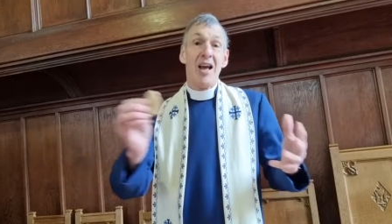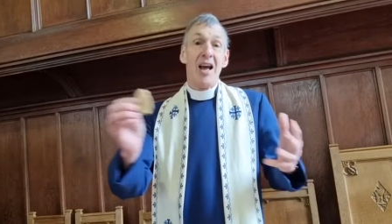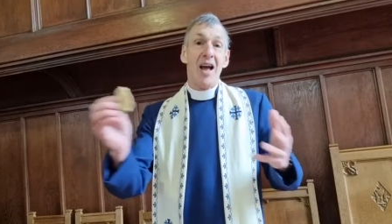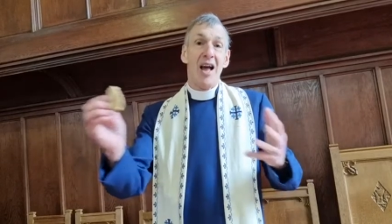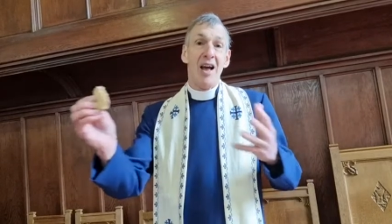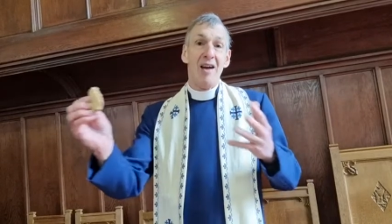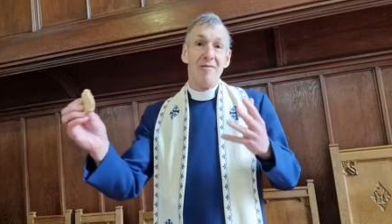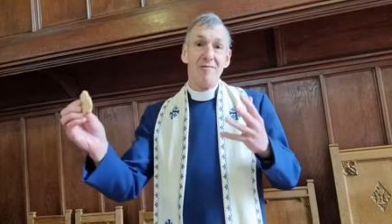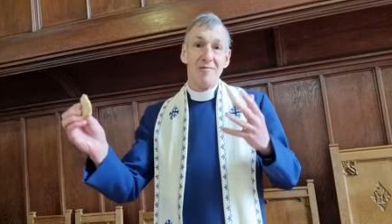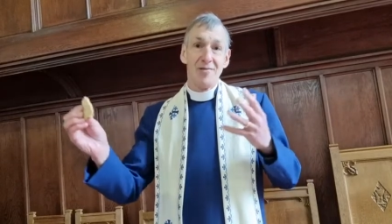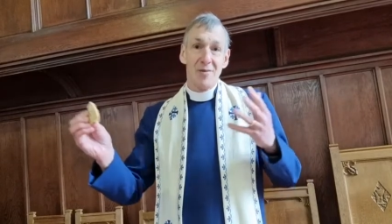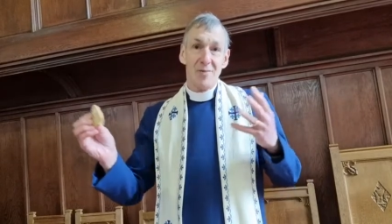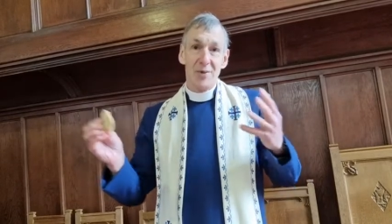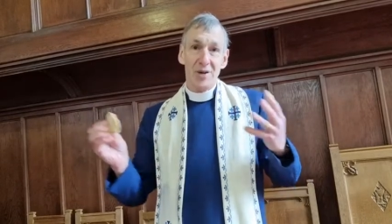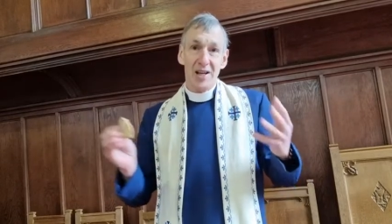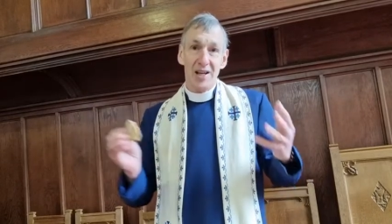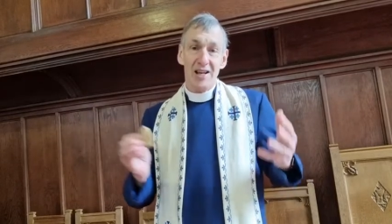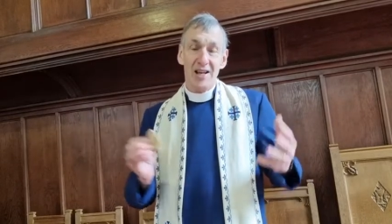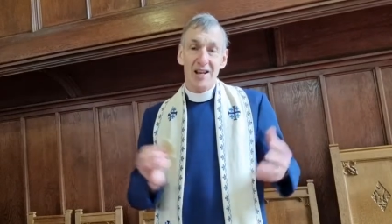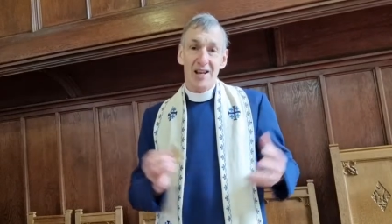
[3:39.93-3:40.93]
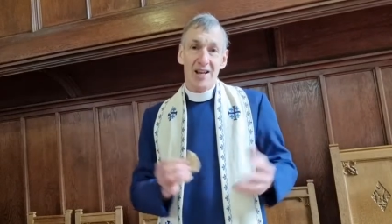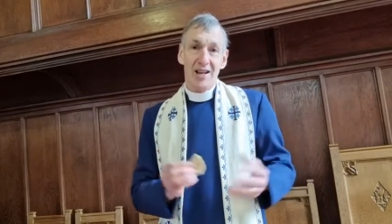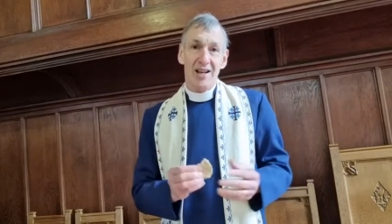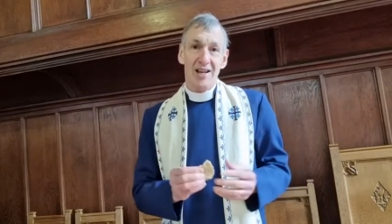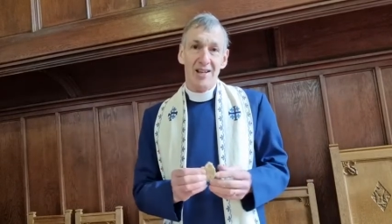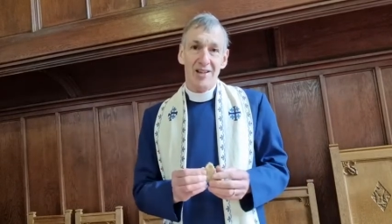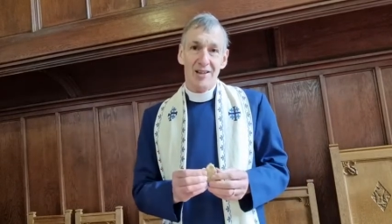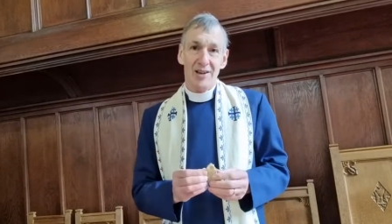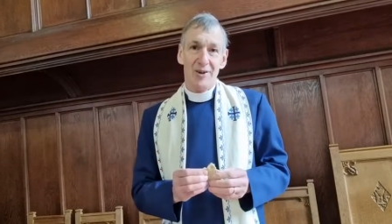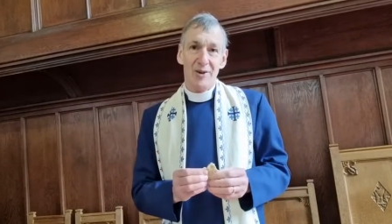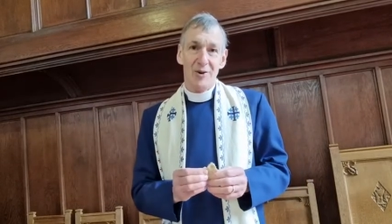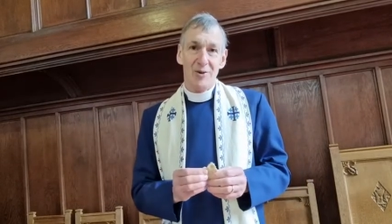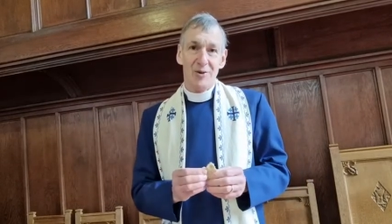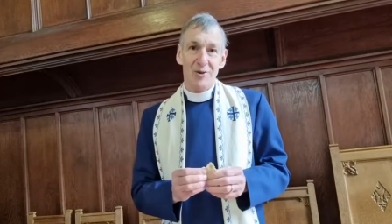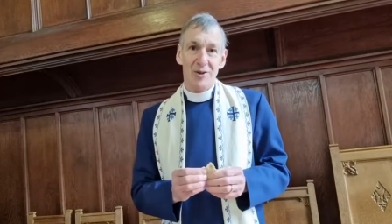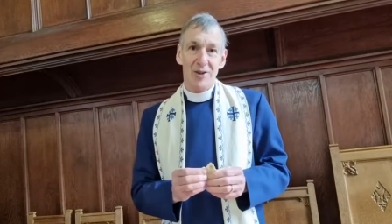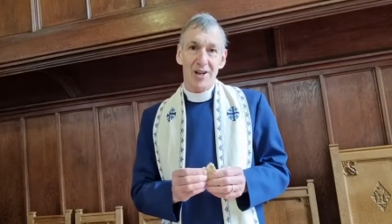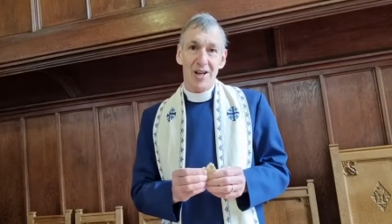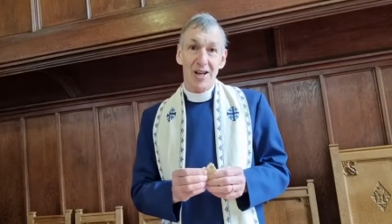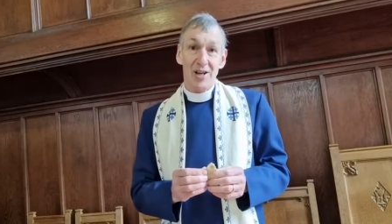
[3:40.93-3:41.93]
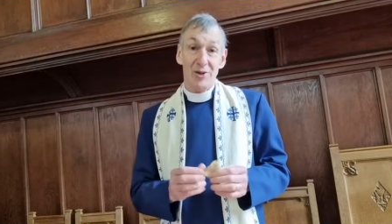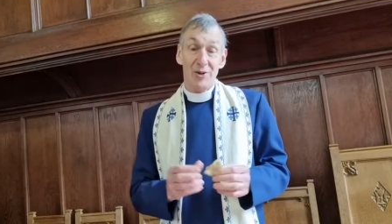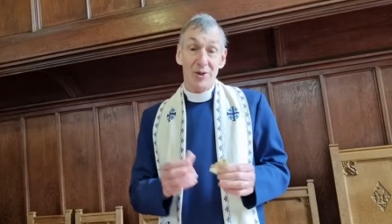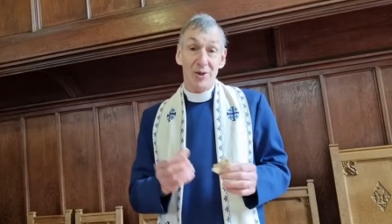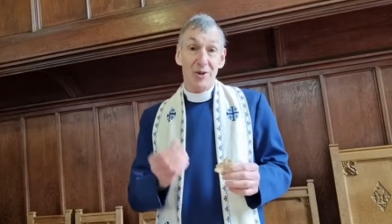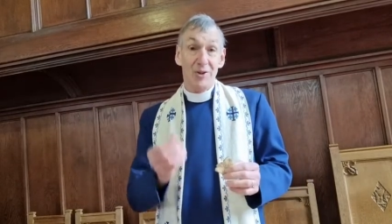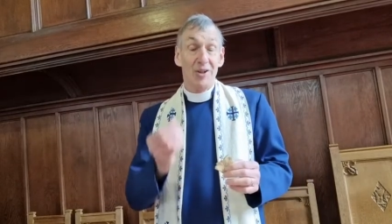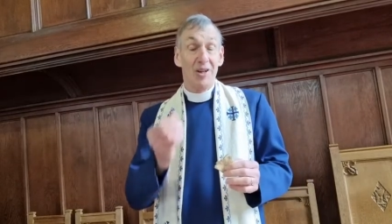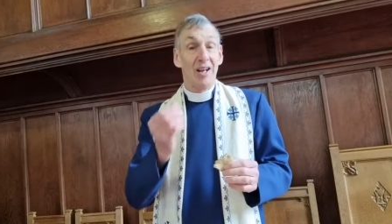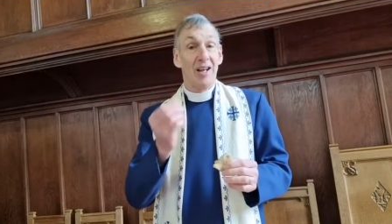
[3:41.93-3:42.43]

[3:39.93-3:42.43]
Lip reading: everybody in the congregation,